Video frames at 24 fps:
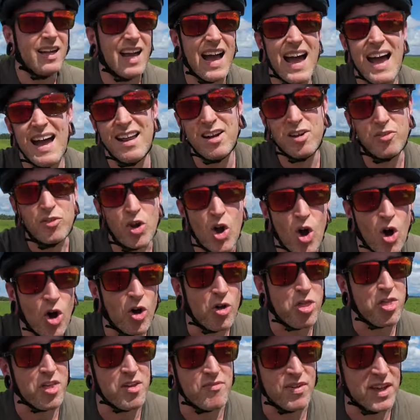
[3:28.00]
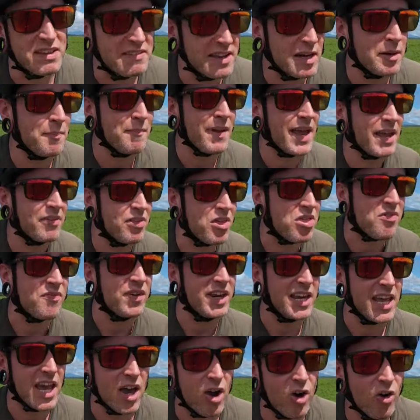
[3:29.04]
And of course, if I didn't make this
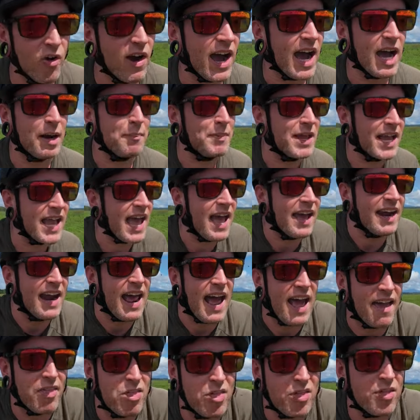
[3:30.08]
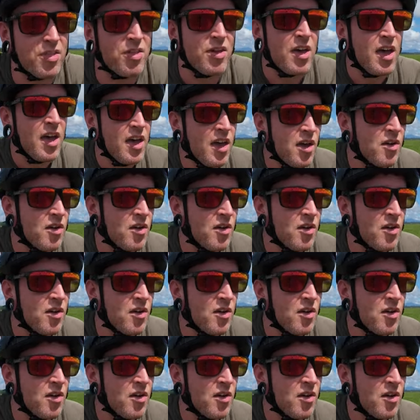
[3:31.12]
video, I'd be getting asked